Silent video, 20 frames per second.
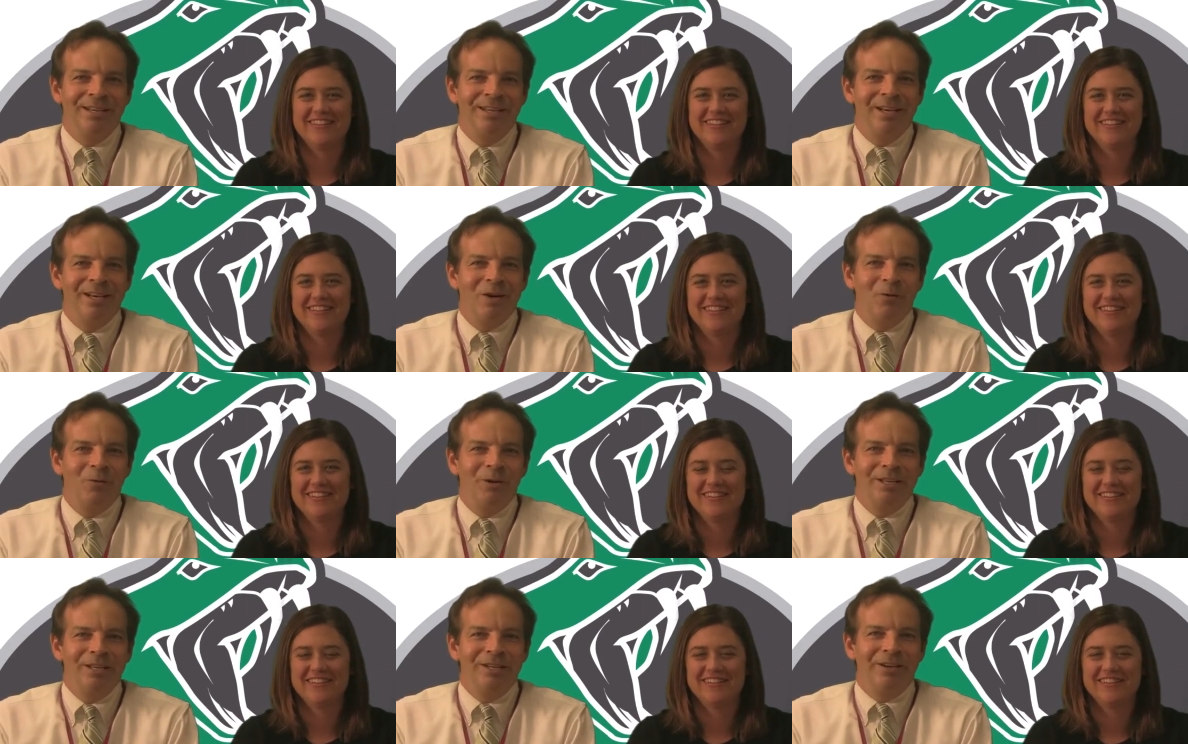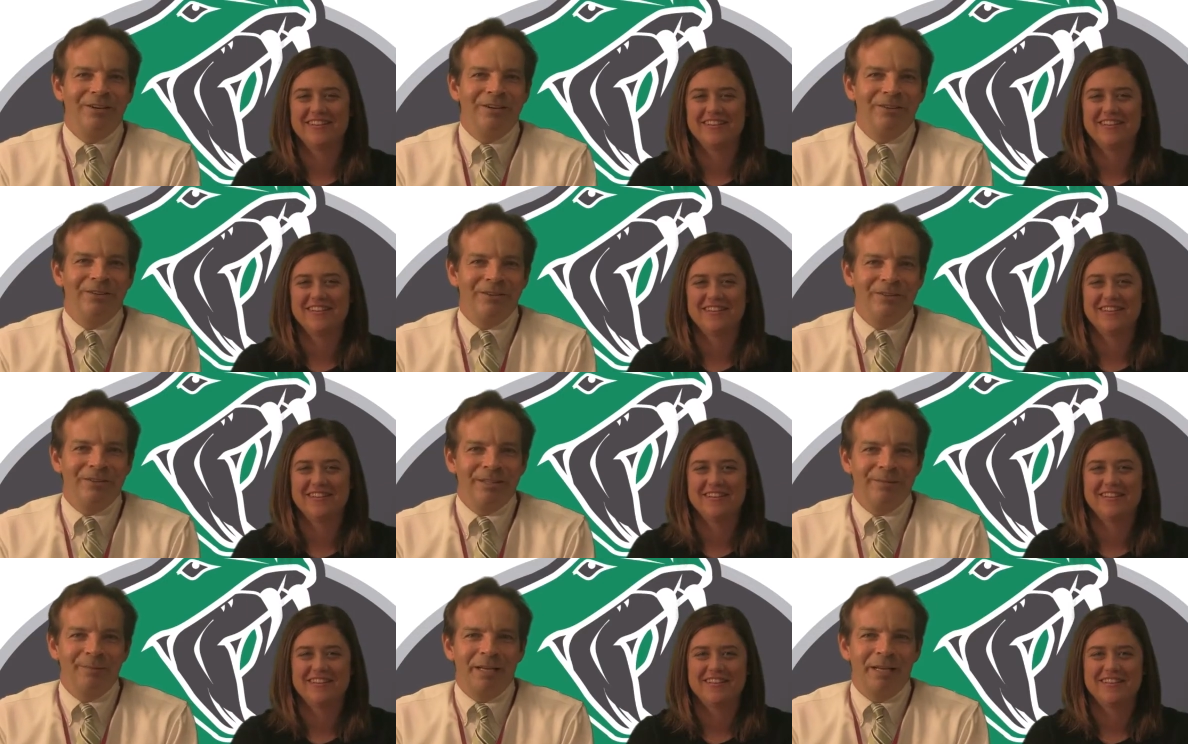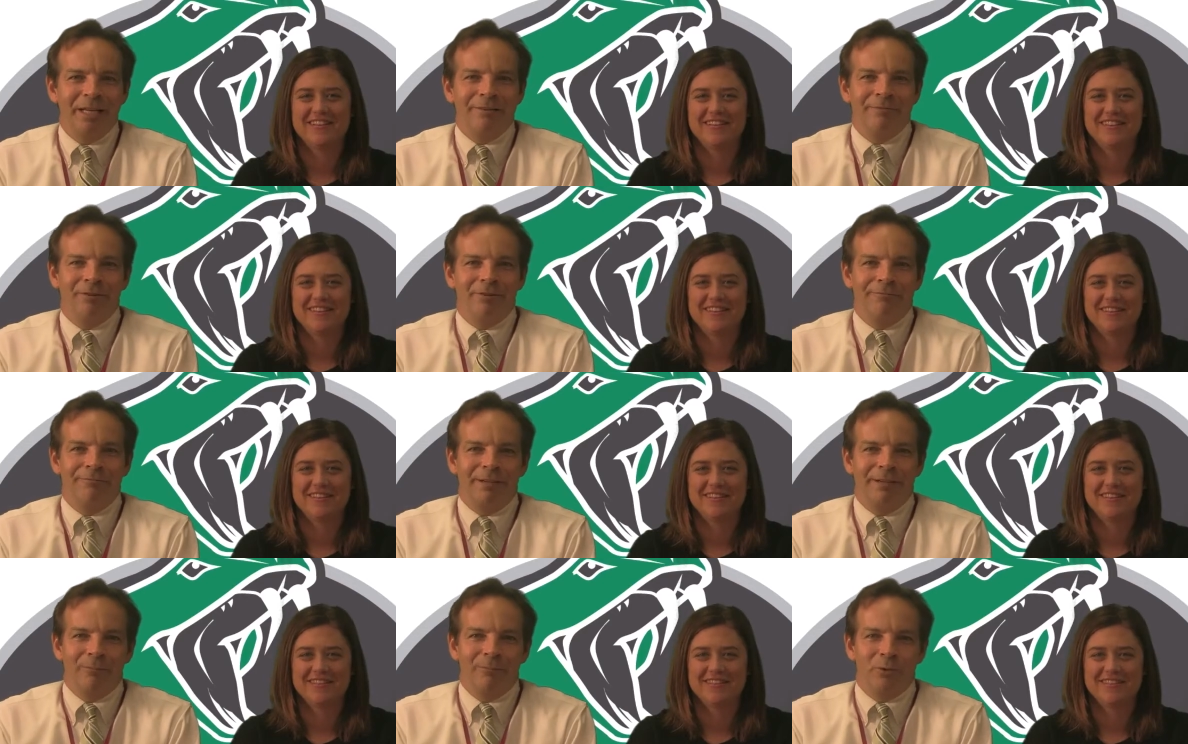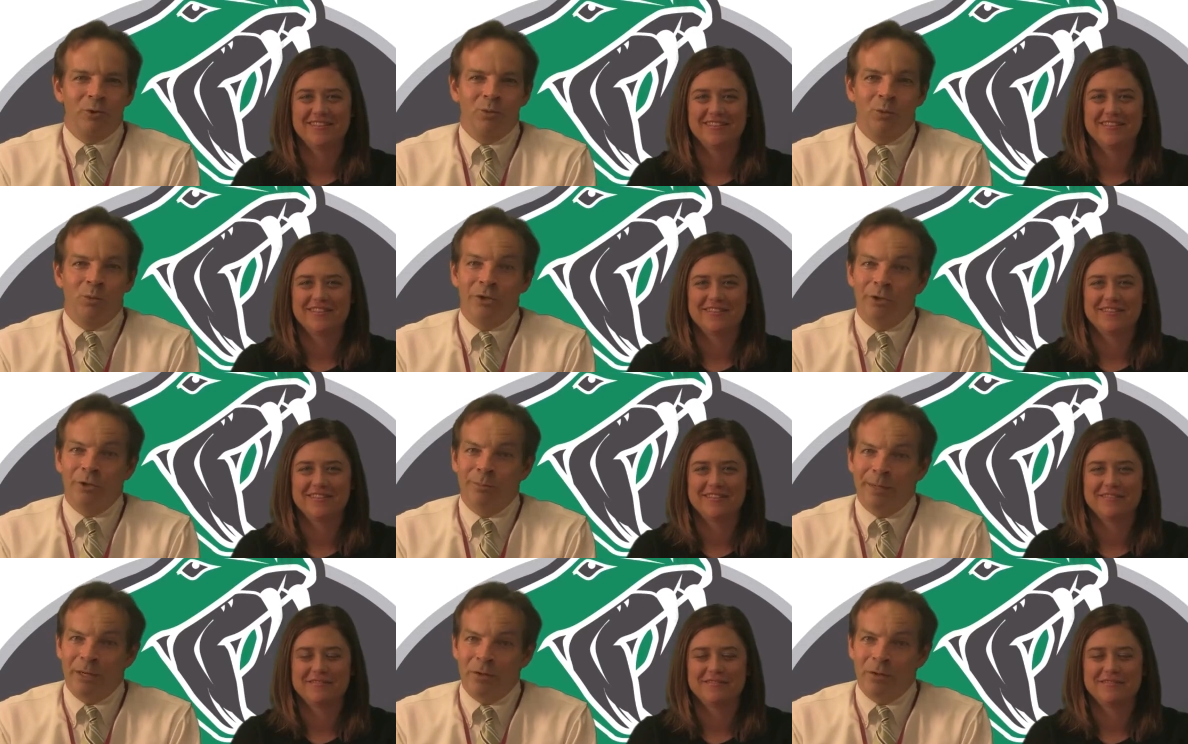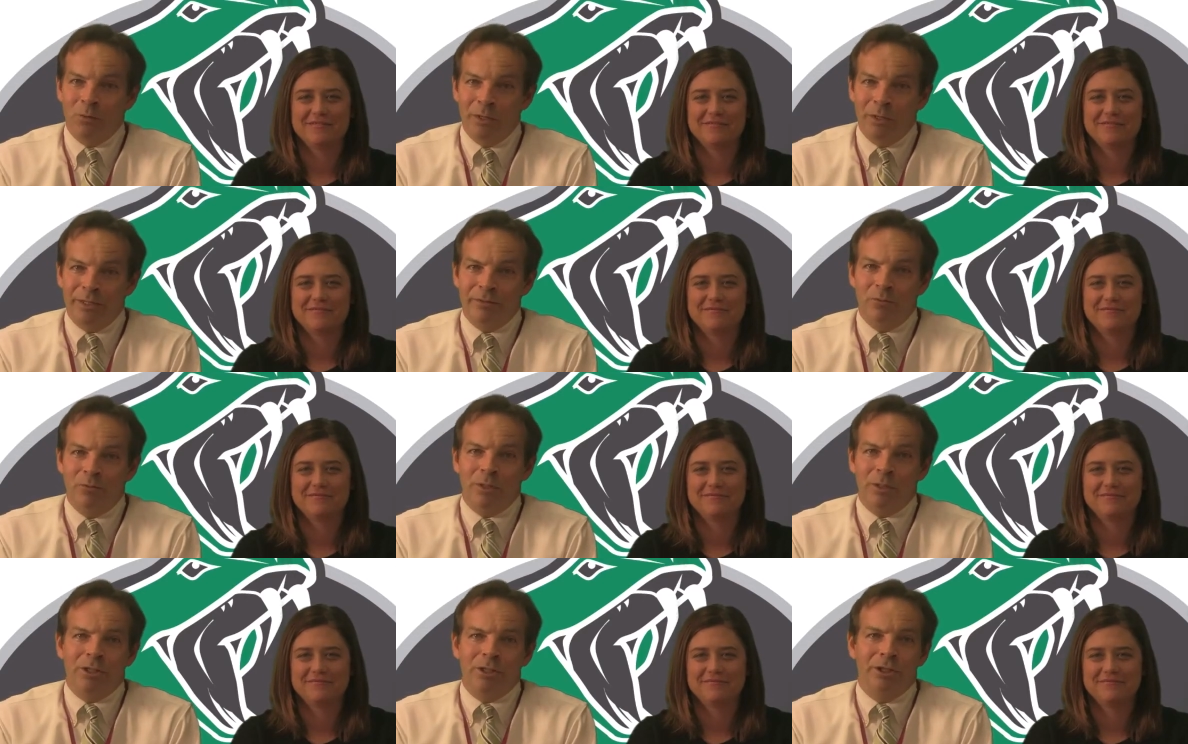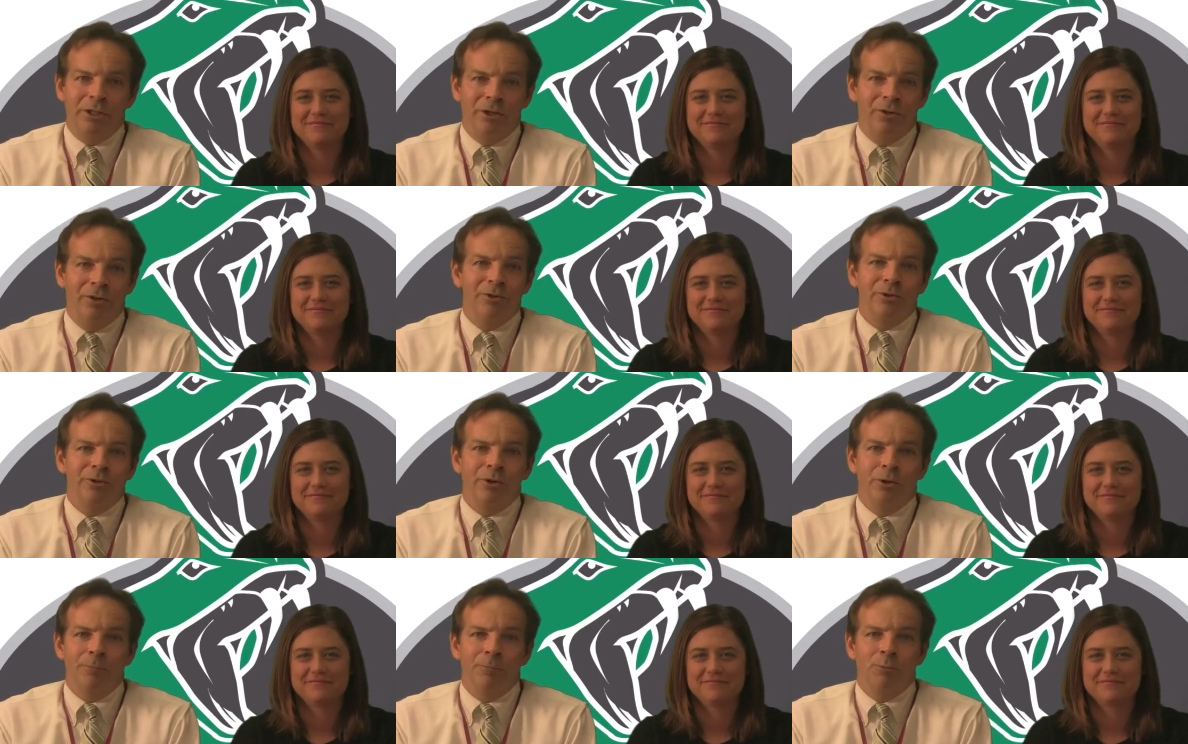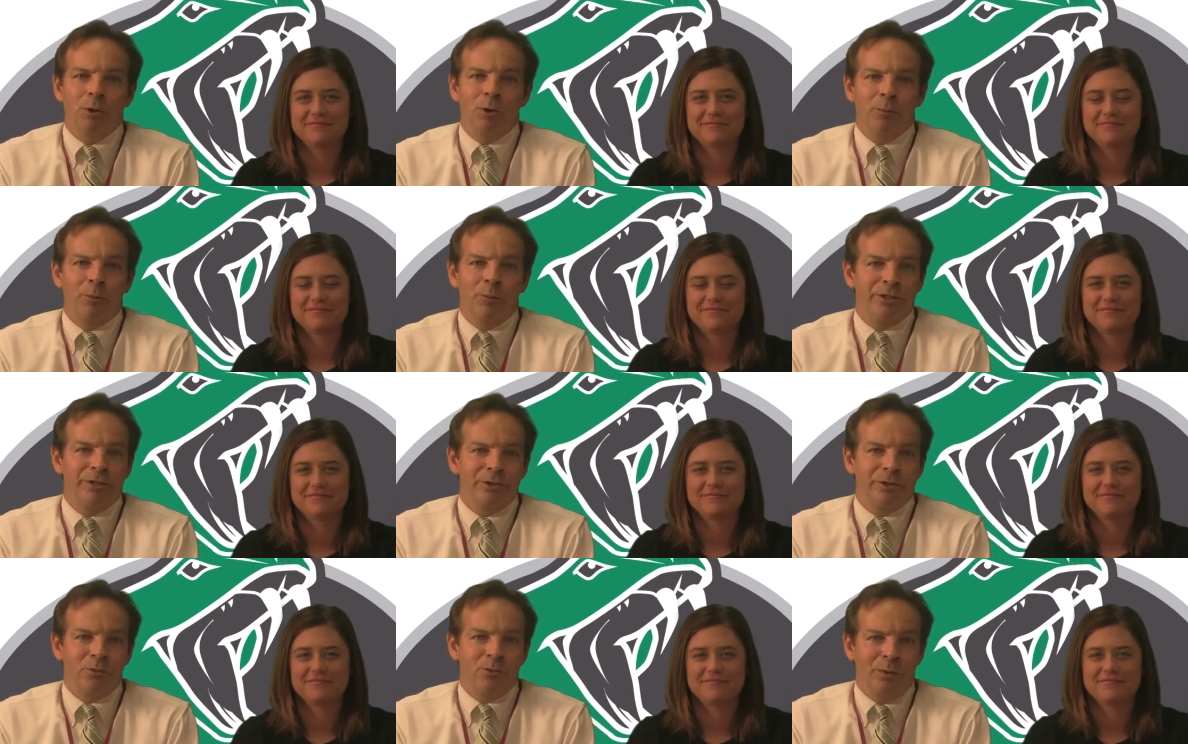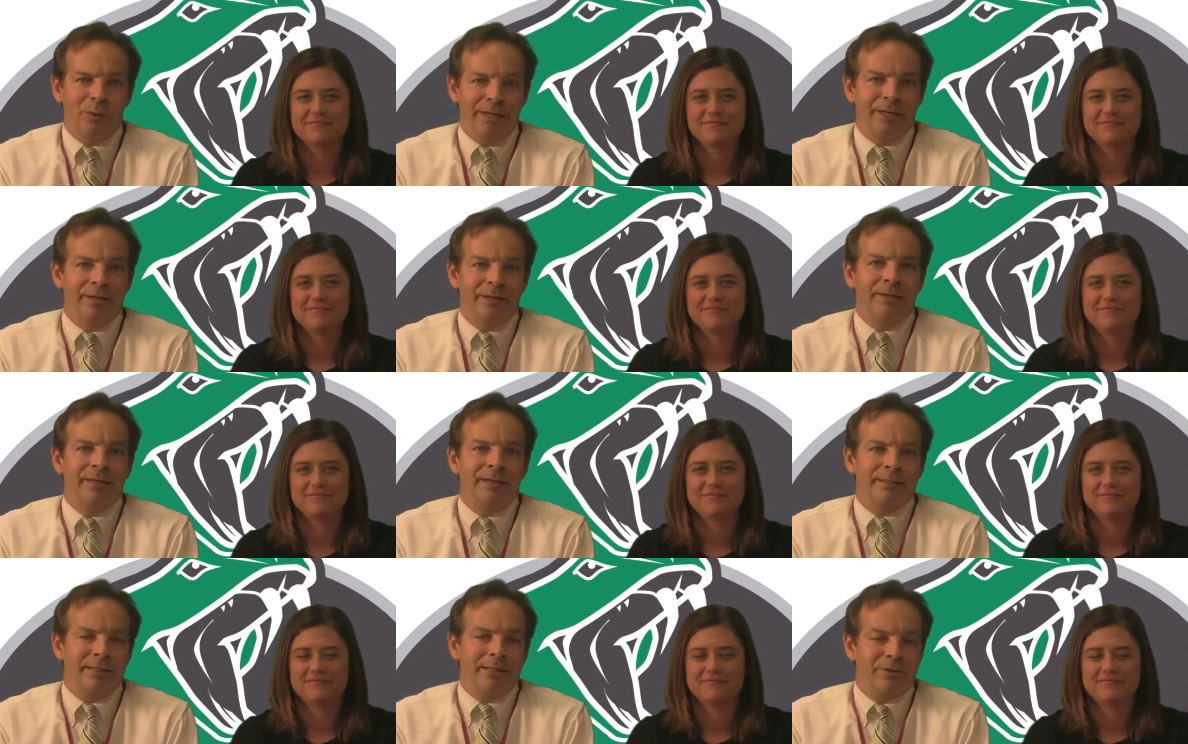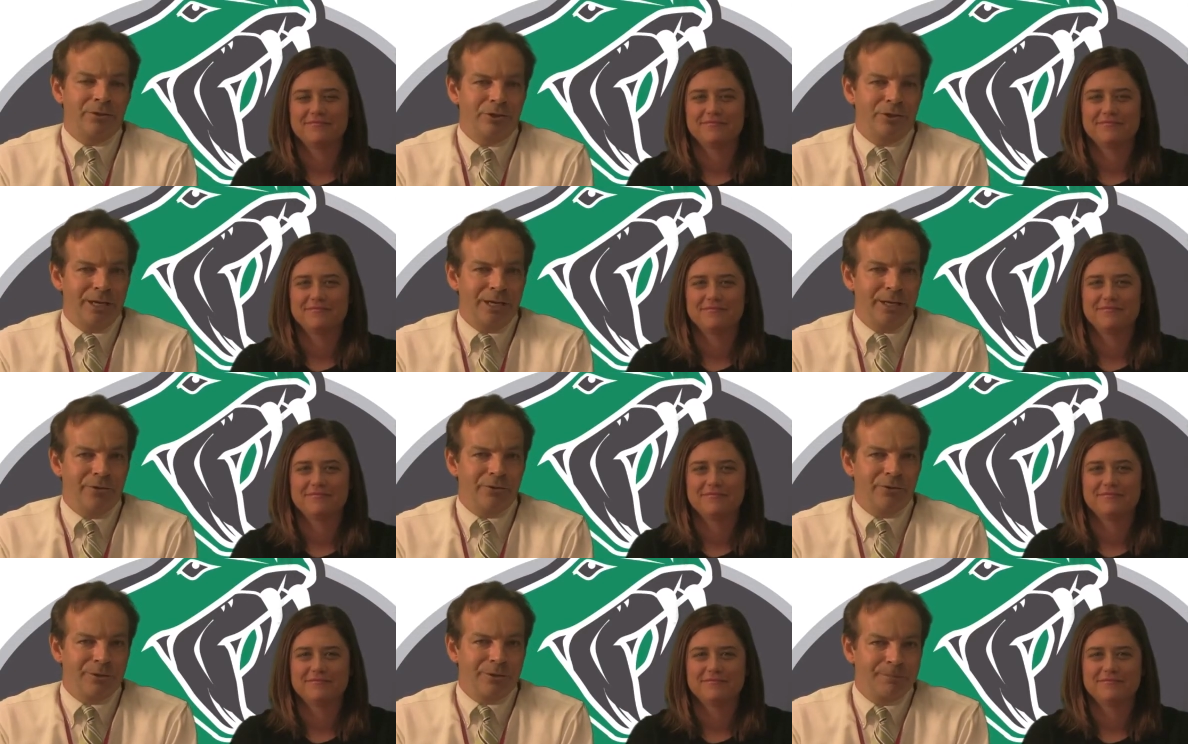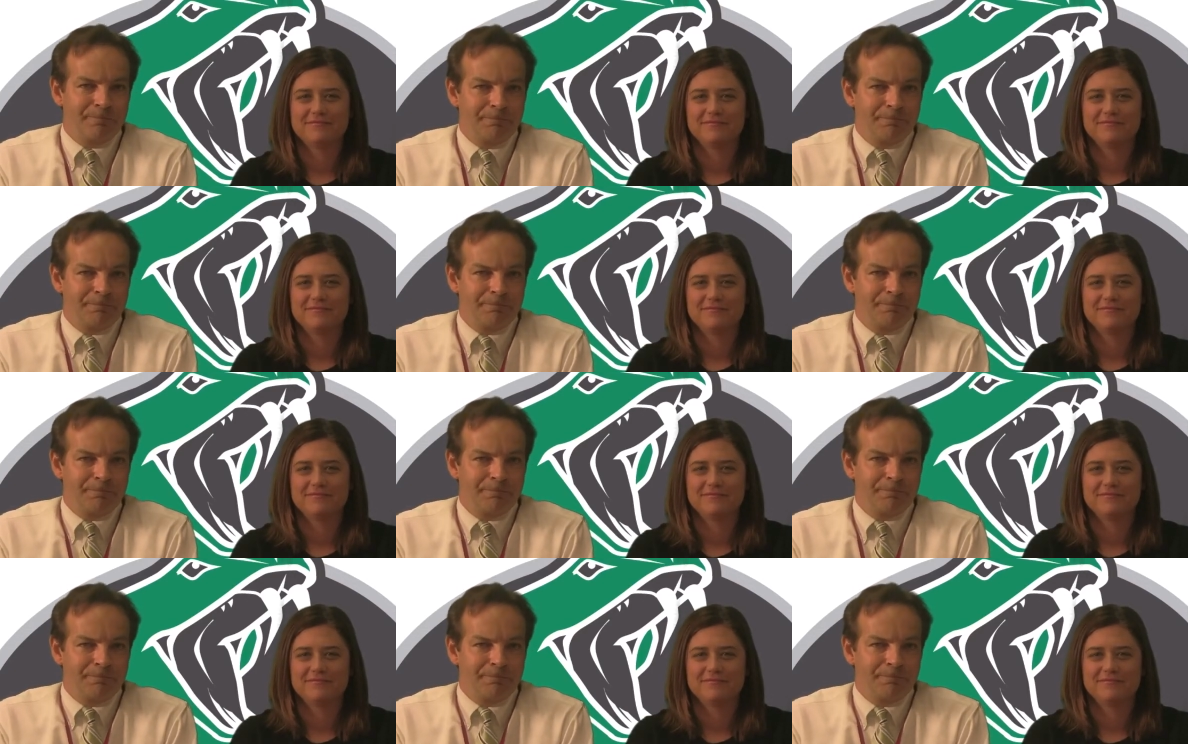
Speaker 1: we know that many of our families wonder about what, what clothes are appropriate to wear at Desert Shadows.